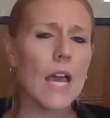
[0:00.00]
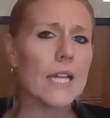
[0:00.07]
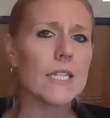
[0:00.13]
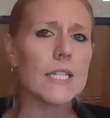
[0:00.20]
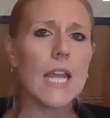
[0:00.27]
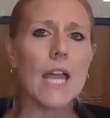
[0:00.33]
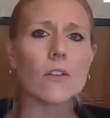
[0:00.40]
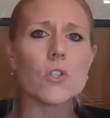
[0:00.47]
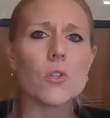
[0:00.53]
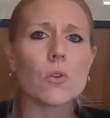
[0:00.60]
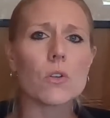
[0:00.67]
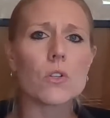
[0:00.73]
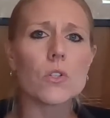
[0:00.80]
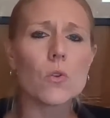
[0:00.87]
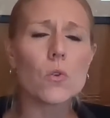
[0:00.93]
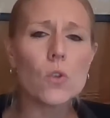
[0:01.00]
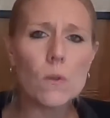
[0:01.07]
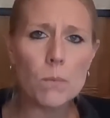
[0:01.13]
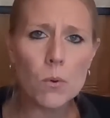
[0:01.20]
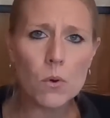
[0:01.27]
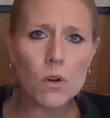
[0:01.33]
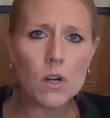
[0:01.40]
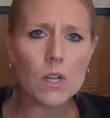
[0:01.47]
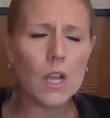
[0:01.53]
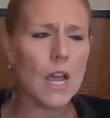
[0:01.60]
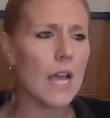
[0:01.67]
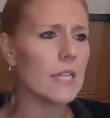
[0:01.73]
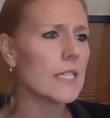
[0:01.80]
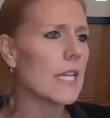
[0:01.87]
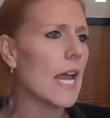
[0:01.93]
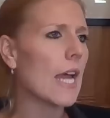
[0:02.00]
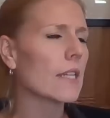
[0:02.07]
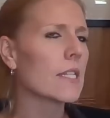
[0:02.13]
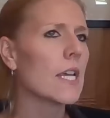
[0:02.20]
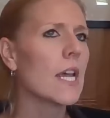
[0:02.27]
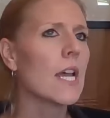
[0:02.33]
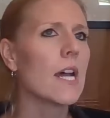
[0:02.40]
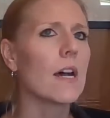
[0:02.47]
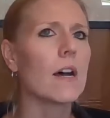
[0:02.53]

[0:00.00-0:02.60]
contact your school board, contact